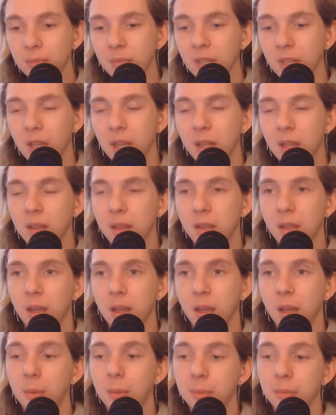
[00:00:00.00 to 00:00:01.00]

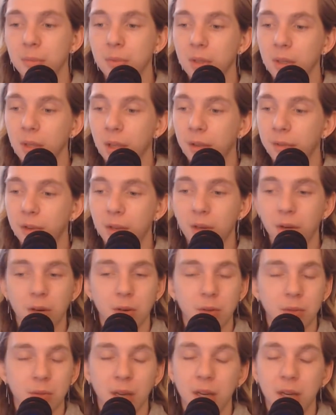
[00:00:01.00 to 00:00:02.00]
and if you
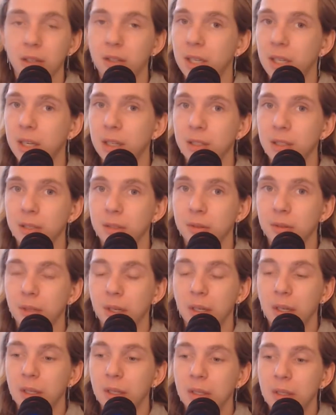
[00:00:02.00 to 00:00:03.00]
don't nail Halo,
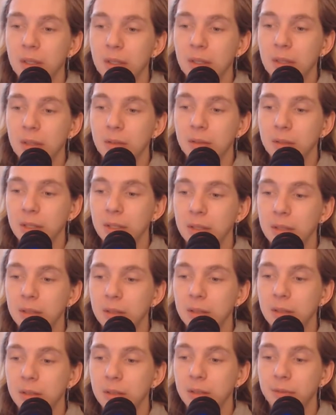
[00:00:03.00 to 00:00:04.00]

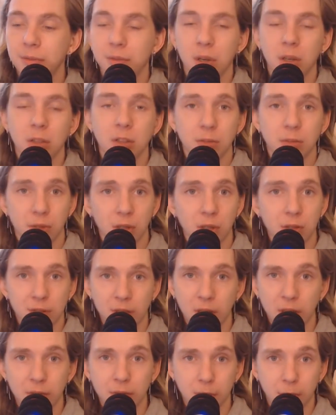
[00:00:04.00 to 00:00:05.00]
then you've kind of
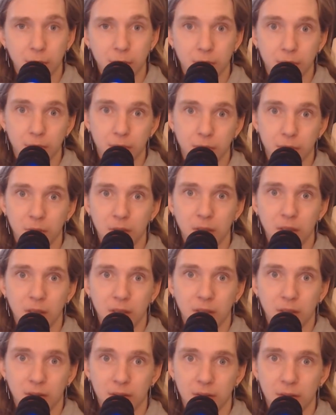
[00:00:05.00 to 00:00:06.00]
lost everyone,
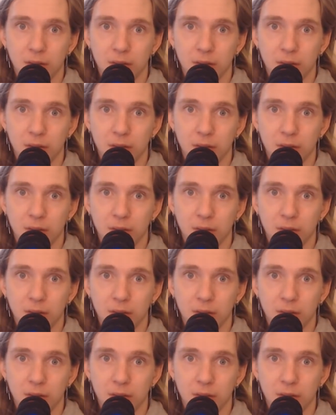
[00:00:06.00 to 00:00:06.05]
really.